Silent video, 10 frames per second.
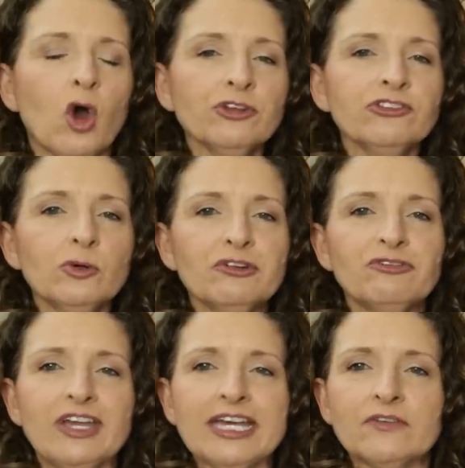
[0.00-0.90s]
also a
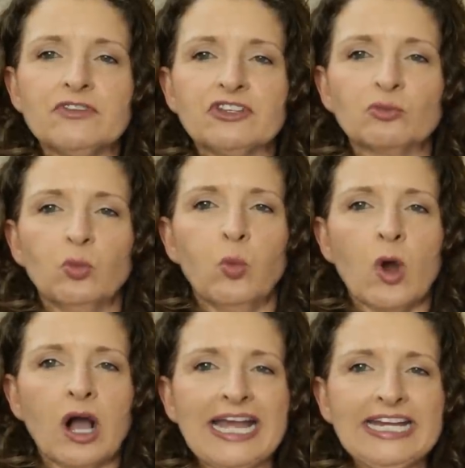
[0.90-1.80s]
fan of this
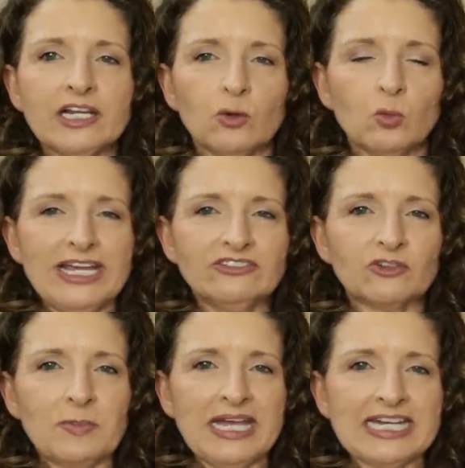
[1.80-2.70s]
wide
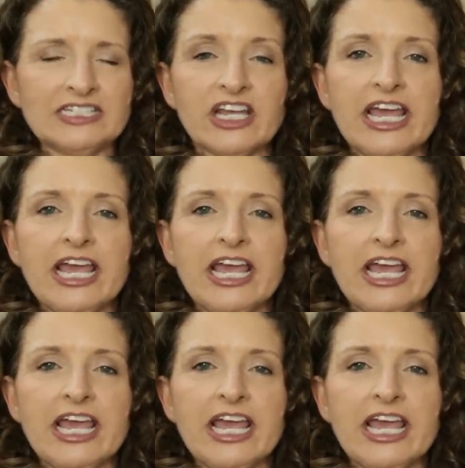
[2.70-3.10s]
waistband.